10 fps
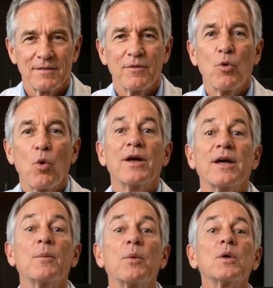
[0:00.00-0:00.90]
4
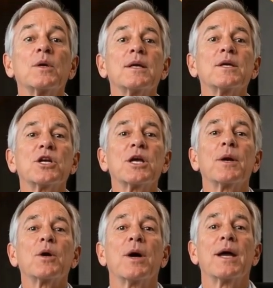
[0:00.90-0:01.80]
simple, cheap
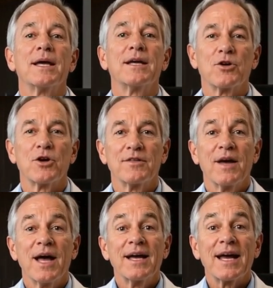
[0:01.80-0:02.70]
ingredients you can
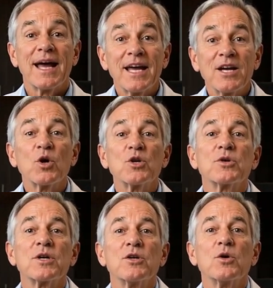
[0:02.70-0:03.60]
find at any
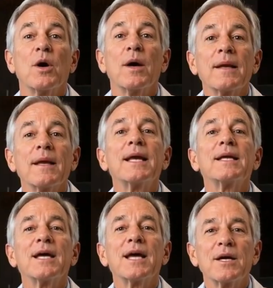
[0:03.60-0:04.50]
grocery store. And
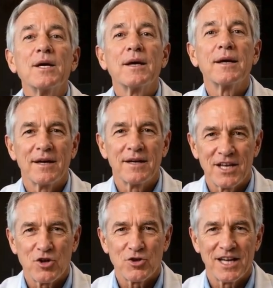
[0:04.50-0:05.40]
together, They
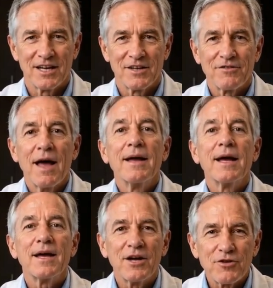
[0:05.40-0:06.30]
create an effect that
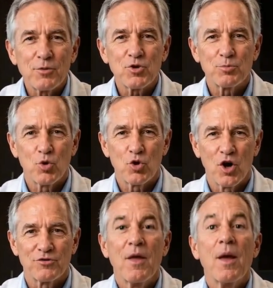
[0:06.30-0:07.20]
none of them could pull
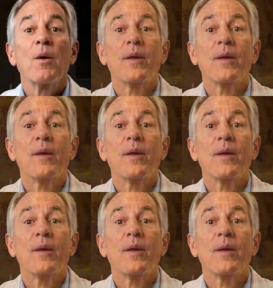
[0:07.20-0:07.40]
off alone.